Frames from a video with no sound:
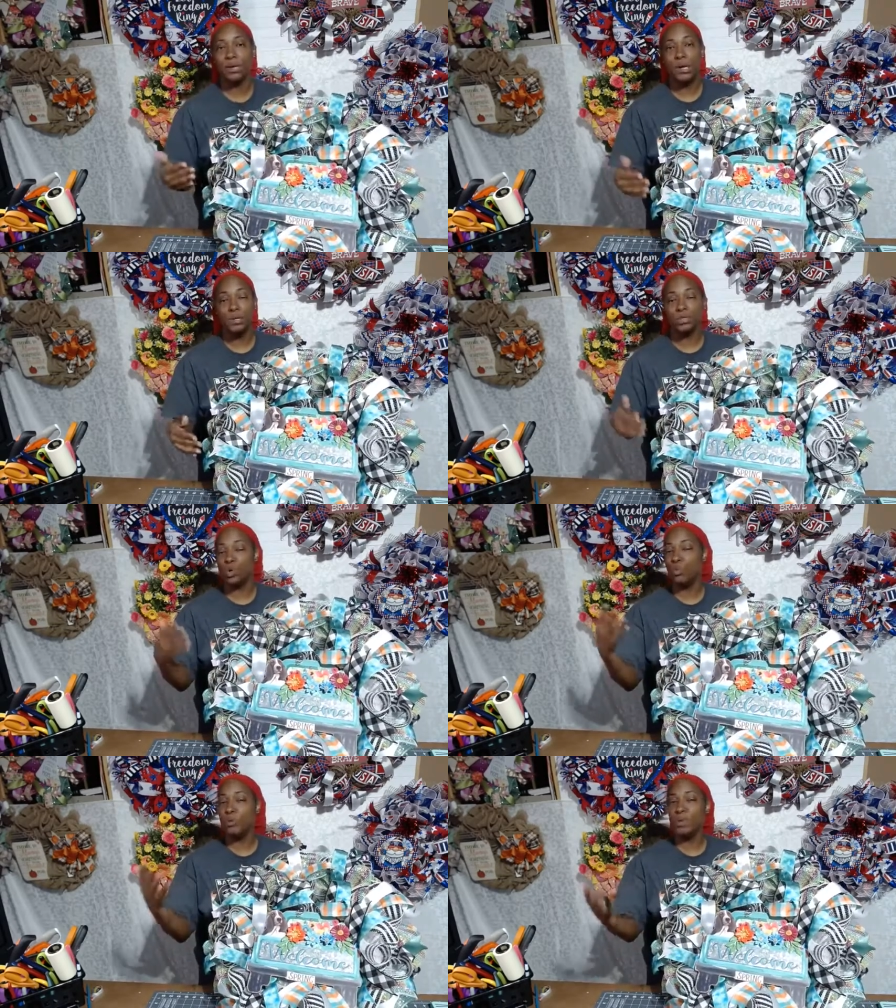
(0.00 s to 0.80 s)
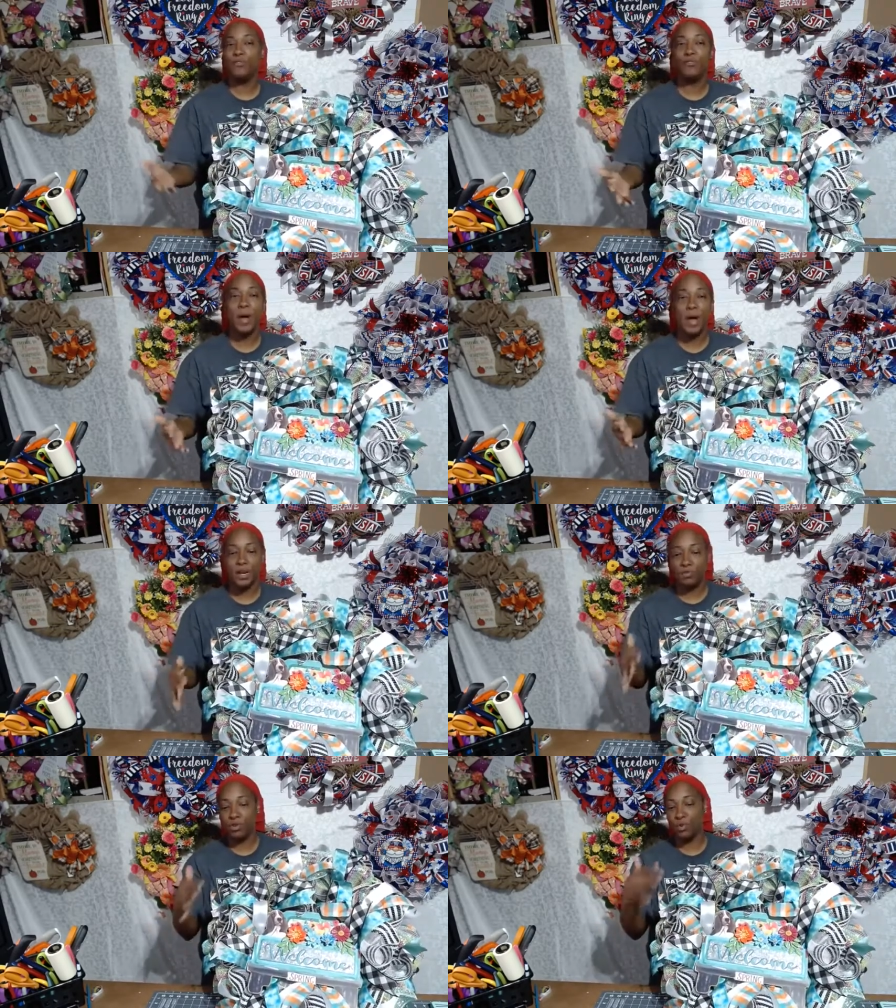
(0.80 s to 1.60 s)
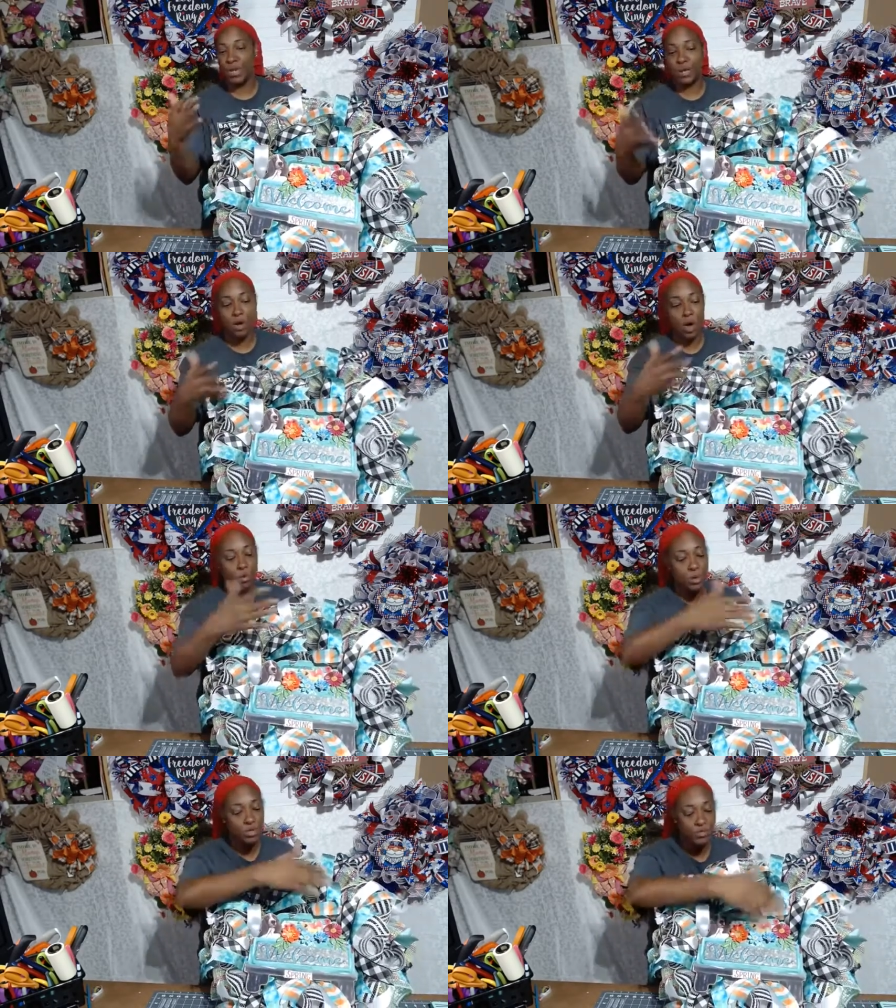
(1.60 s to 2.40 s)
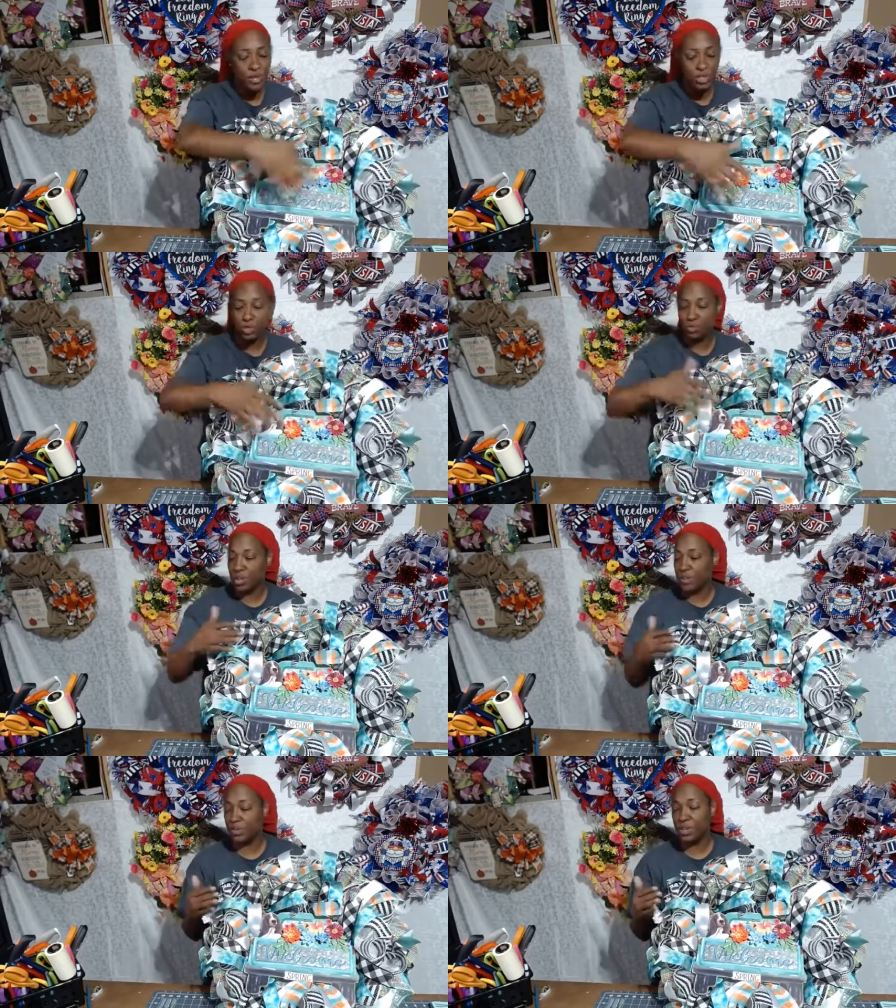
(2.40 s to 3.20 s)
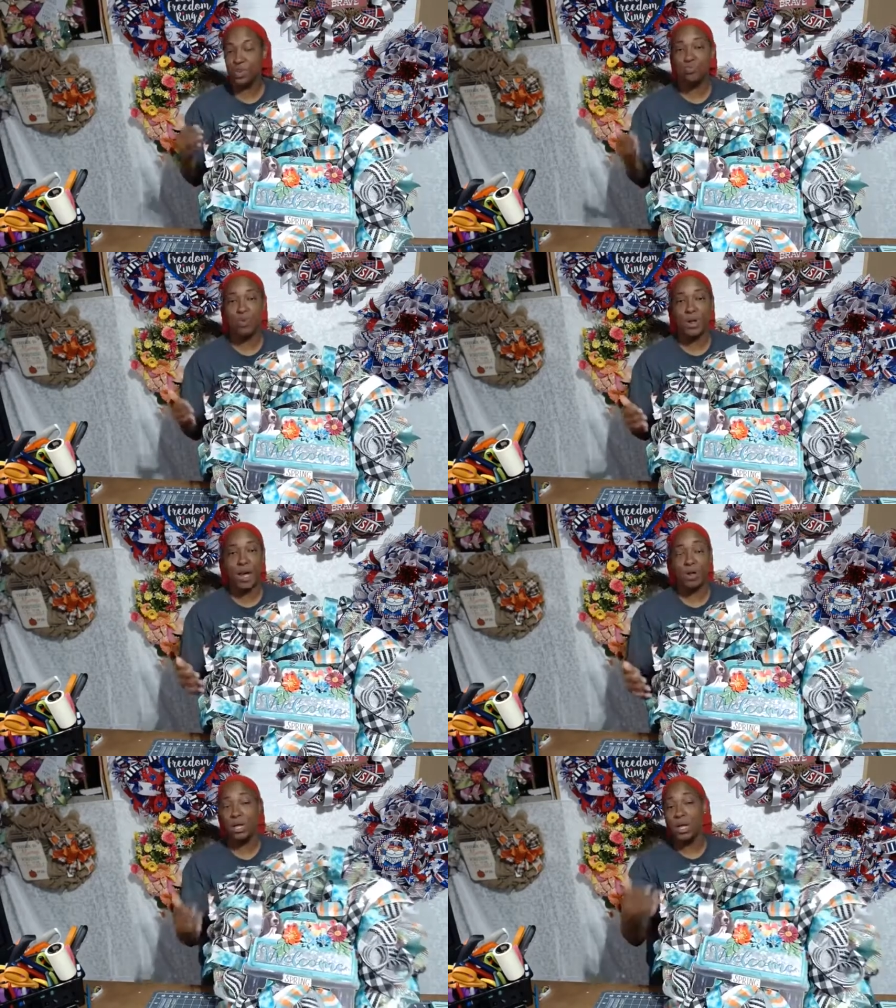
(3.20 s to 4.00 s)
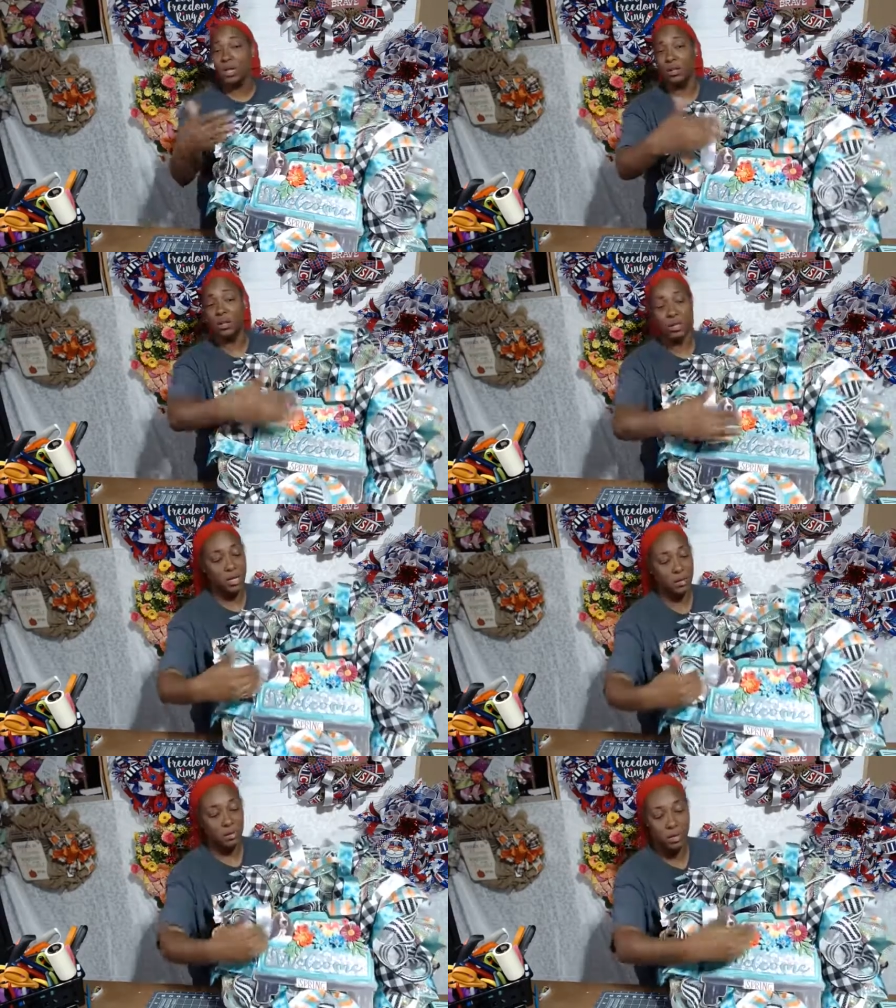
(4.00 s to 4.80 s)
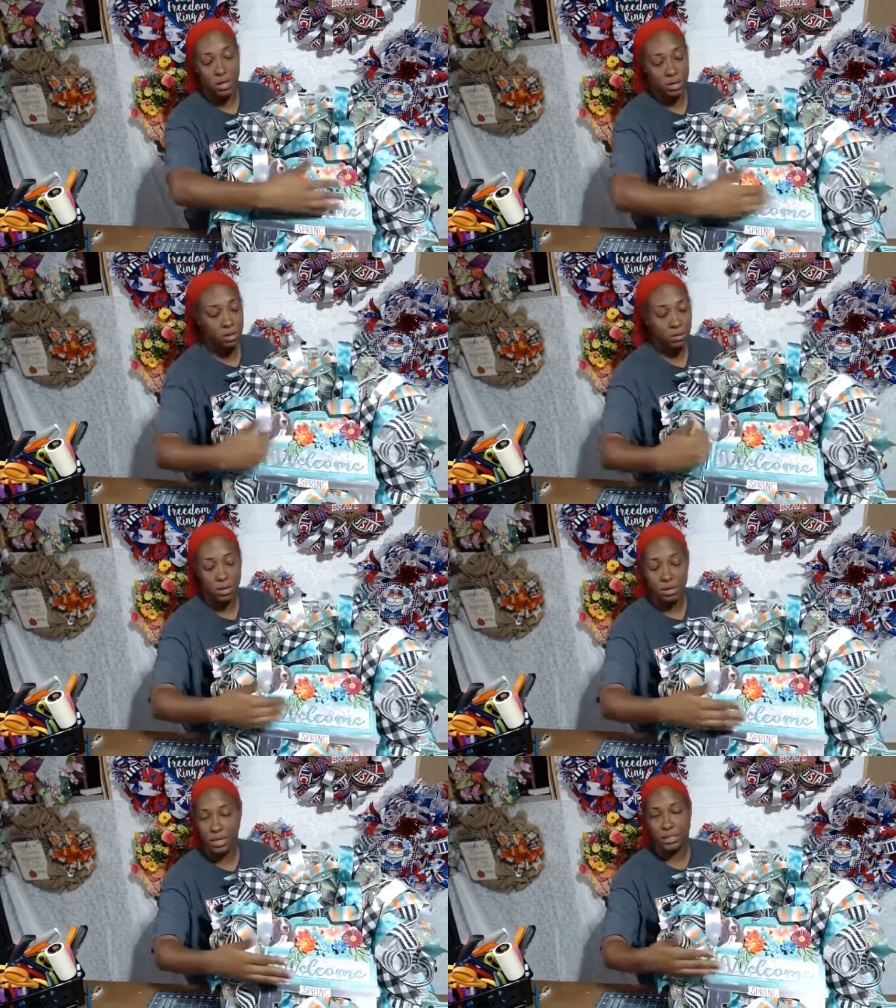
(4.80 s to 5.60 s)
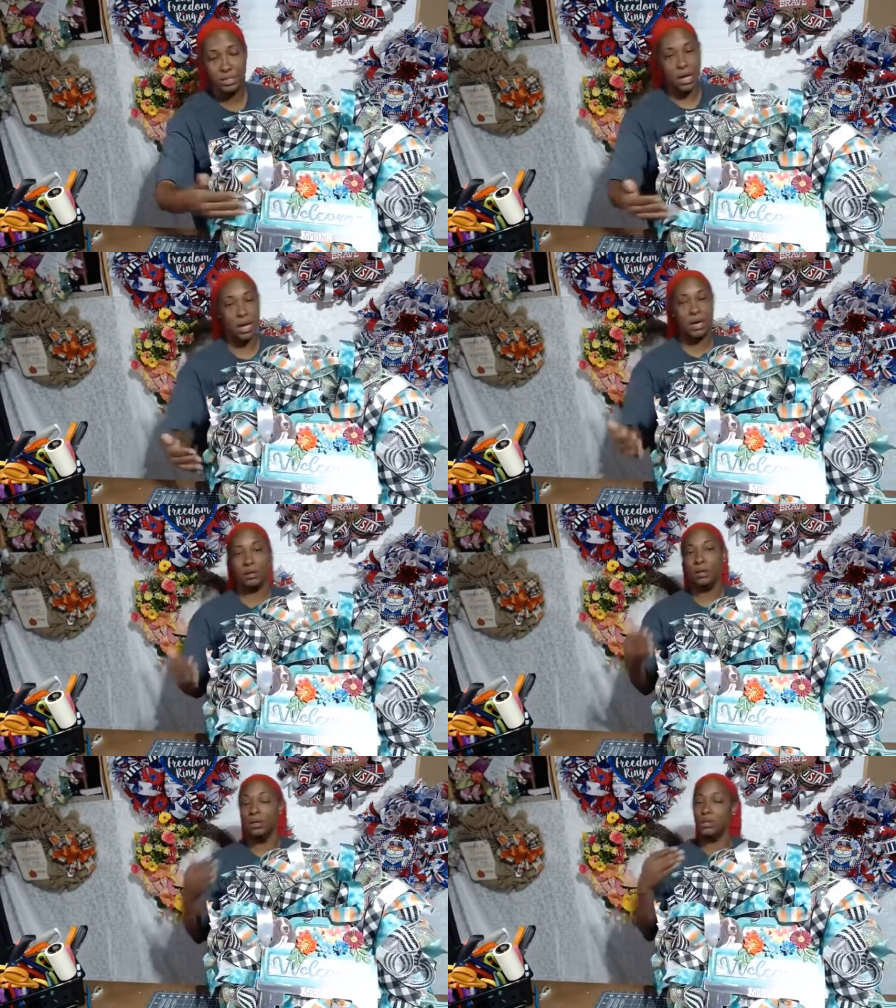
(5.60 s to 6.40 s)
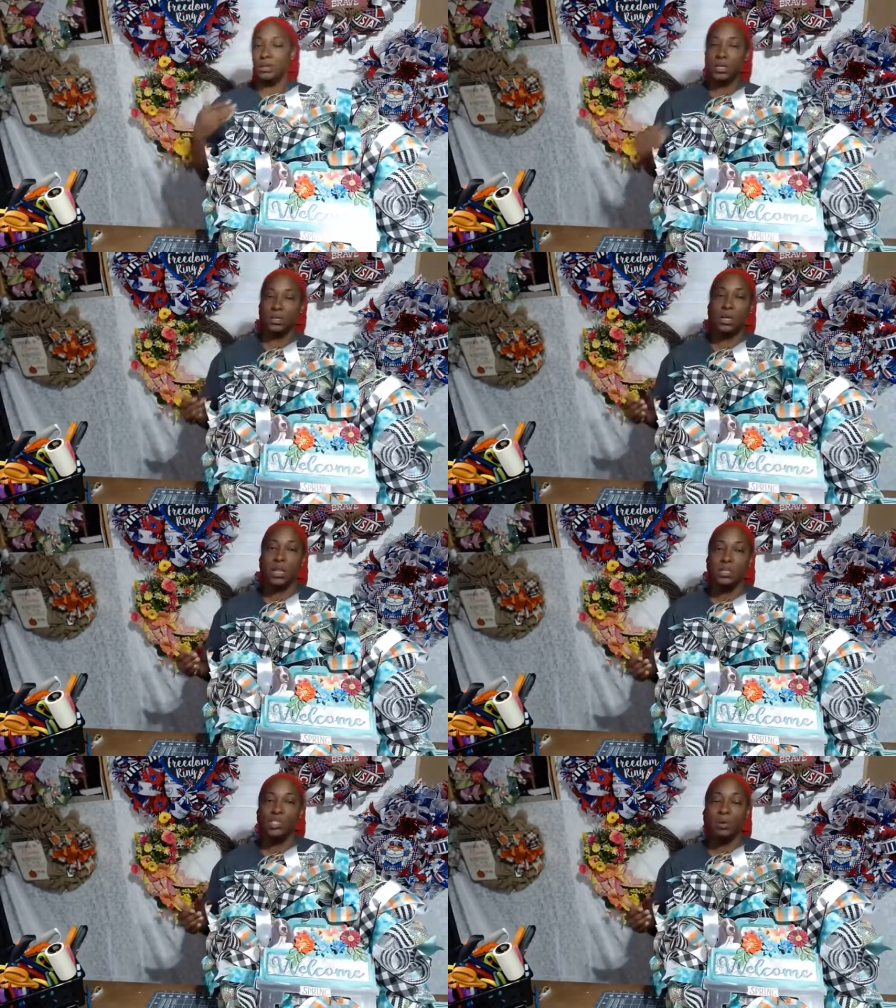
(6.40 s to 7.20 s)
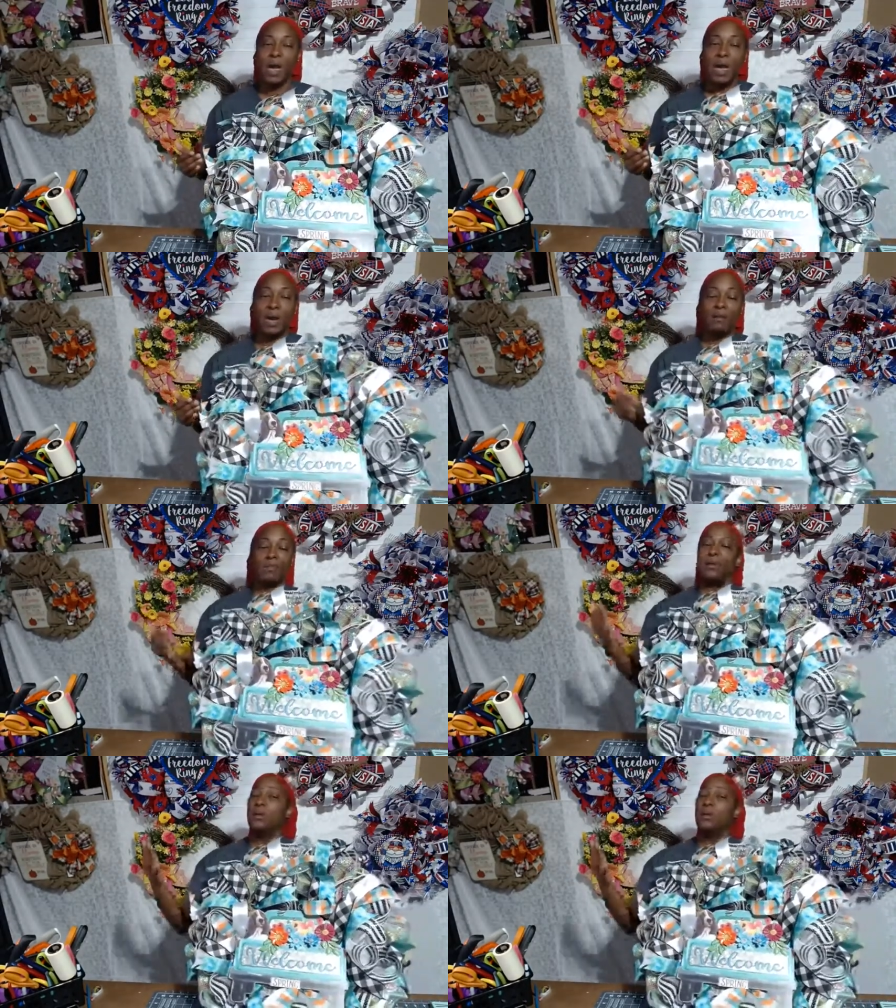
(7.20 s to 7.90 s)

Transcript: So don't be afraid if you get almost finished the wreath and then you run out. Look in the sign. Look at the colors you have.